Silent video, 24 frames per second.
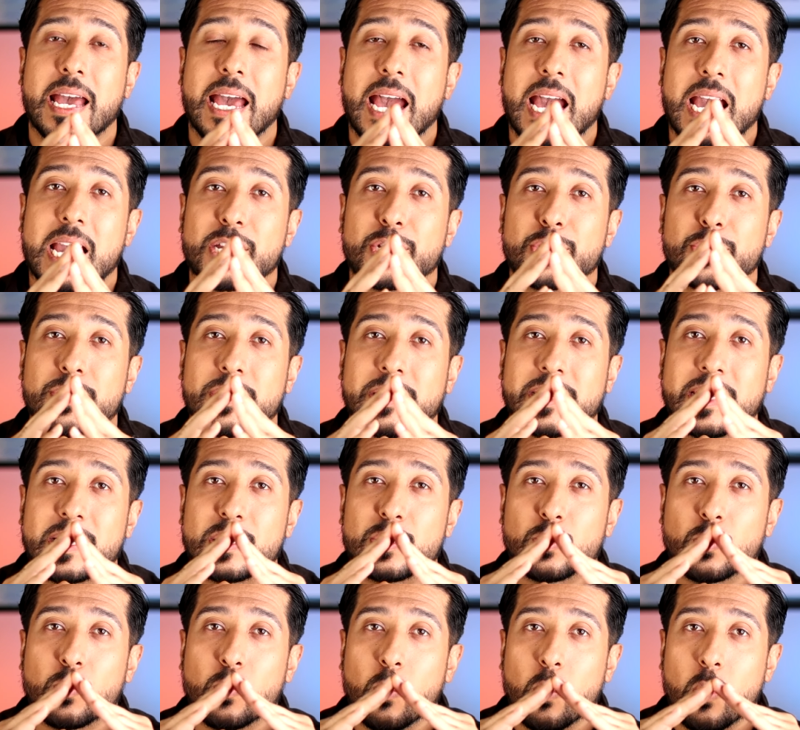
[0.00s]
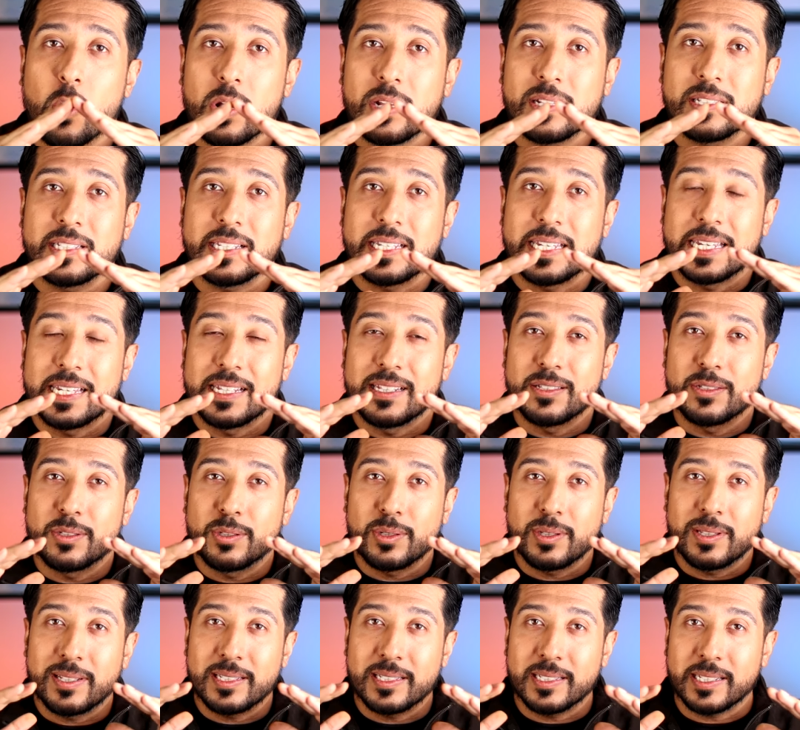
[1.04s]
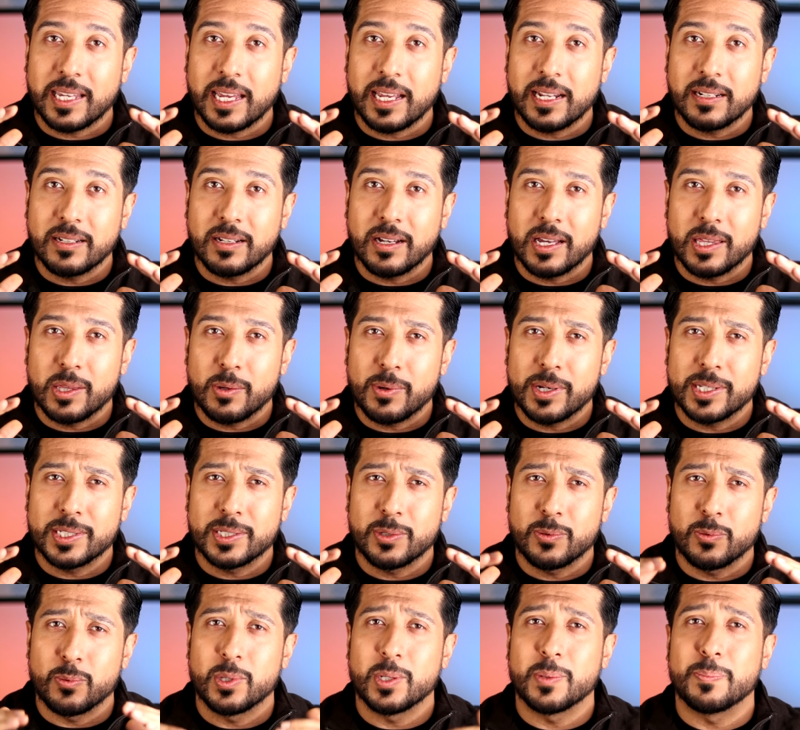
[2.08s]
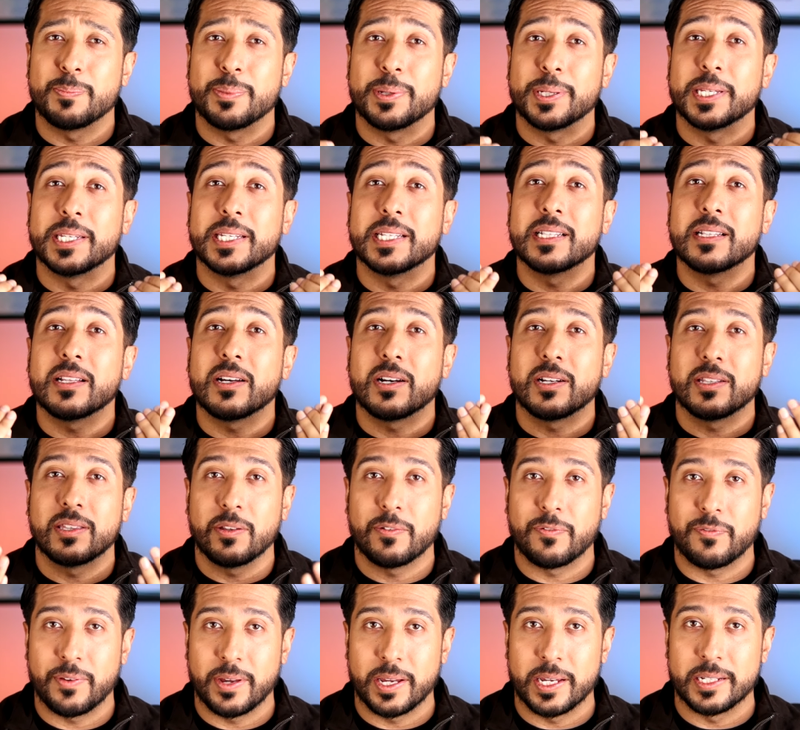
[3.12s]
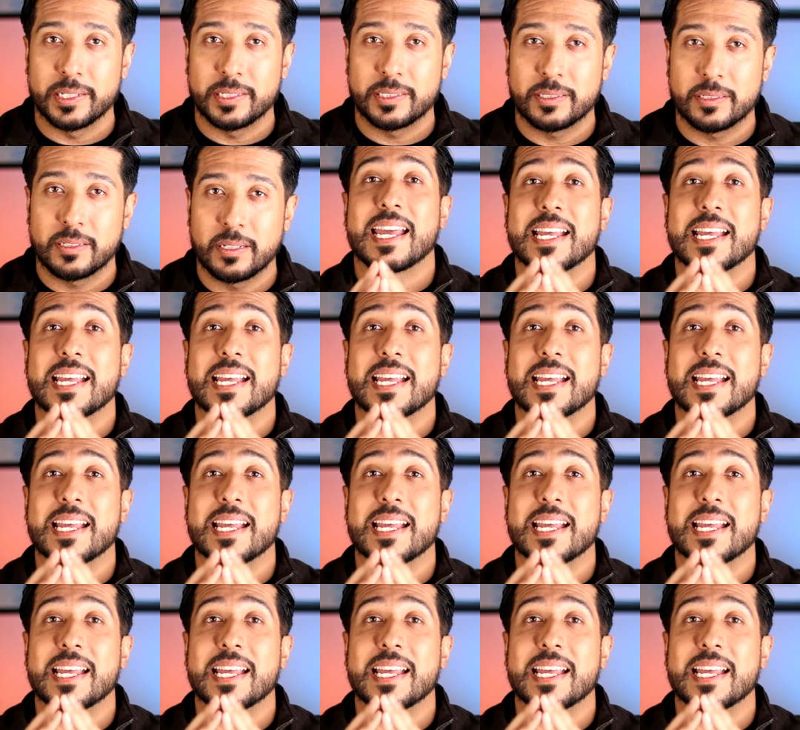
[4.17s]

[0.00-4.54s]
actually gets worked into the skin, otherwise it will pill on the face.